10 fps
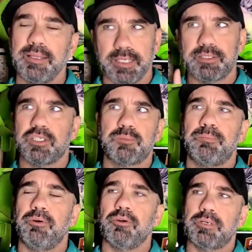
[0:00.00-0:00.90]
This is
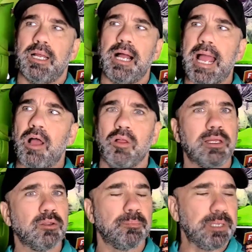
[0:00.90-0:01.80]
per
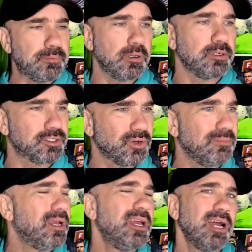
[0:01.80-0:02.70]
Kyle and people on the
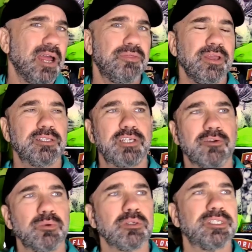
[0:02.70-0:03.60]
stream. I think
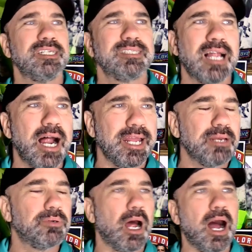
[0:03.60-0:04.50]
Jeff Wilson is not
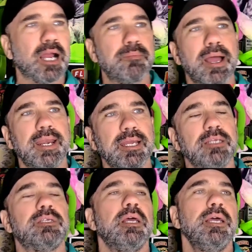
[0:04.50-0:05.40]
in, but Ahmed
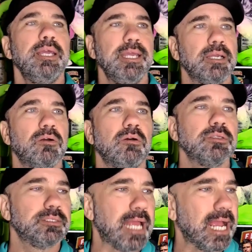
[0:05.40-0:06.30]
is.
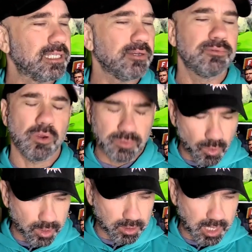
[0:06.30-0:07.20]
Ingold is active. Don't know on